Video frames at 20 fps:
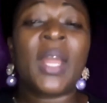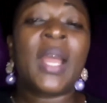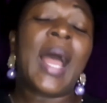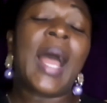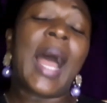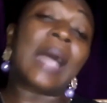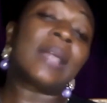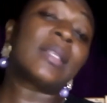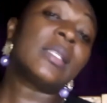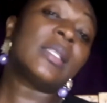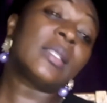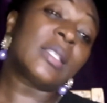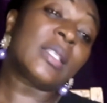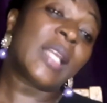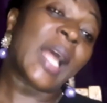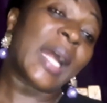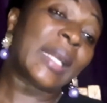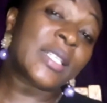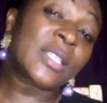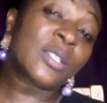And
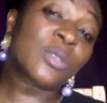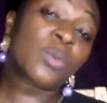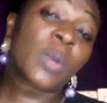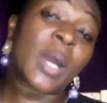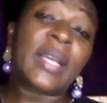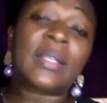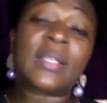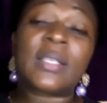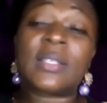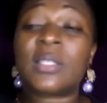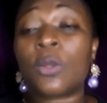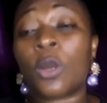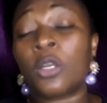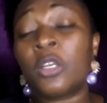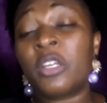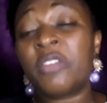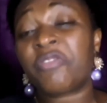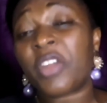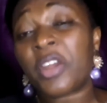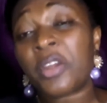that is why it is equally
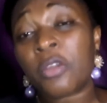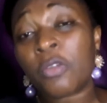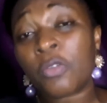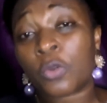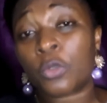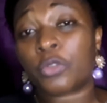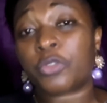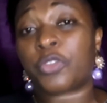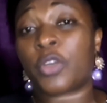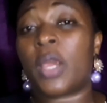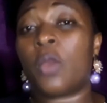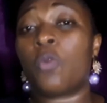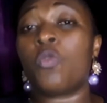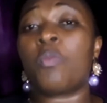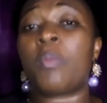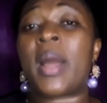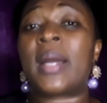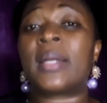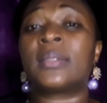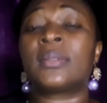very good for a
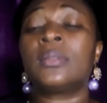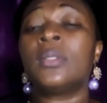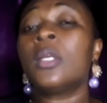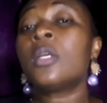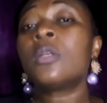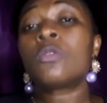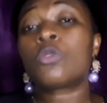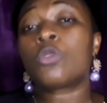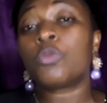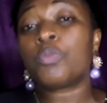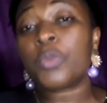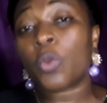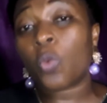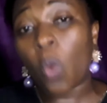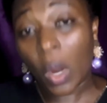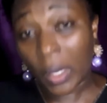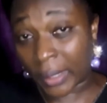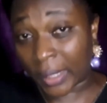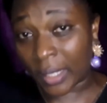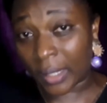woman to be
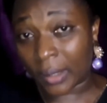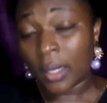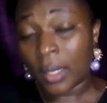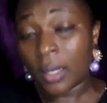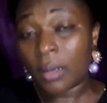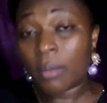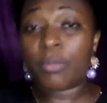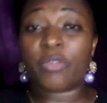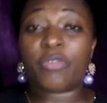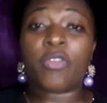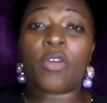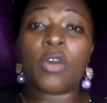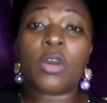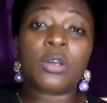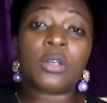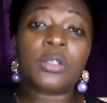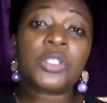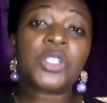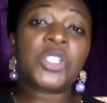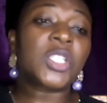working before
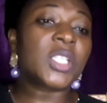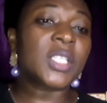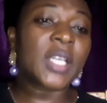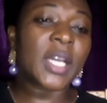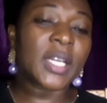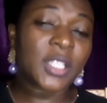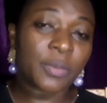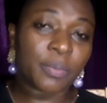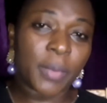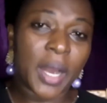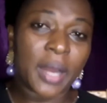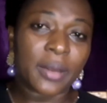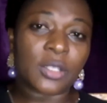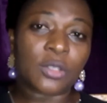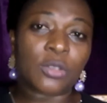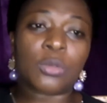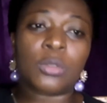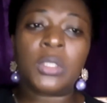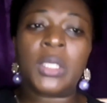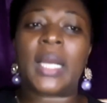she gets married
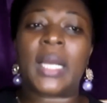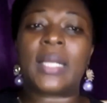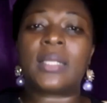so that